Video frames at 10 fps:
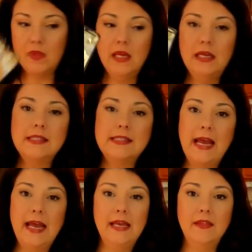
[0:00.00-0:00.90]
is
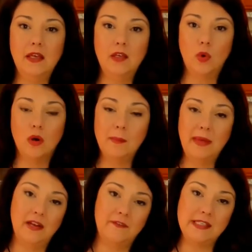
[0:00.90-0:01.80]
saying that your
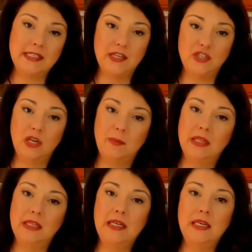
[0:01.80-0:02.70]
manifestation
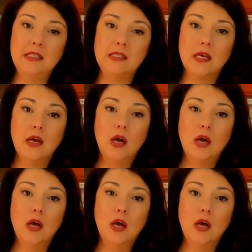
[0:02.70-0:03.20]
abilities